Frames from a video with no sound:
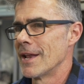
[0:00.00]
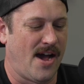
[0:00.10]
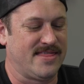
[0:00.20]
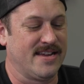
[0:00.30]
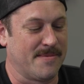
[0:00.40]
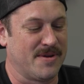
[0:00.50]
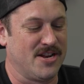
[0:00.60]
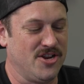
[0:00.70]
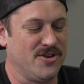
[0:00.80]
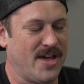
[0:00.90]
I think I'm going
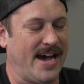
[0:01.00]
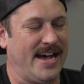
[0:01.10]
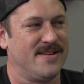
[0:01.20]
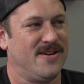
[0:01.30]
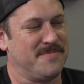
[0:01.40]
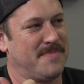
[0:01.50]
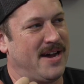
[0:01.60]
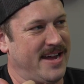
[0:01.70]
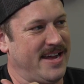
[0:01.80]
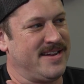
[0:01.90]
to do that on
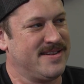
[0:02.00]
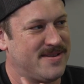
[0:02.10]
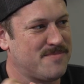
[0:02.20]
my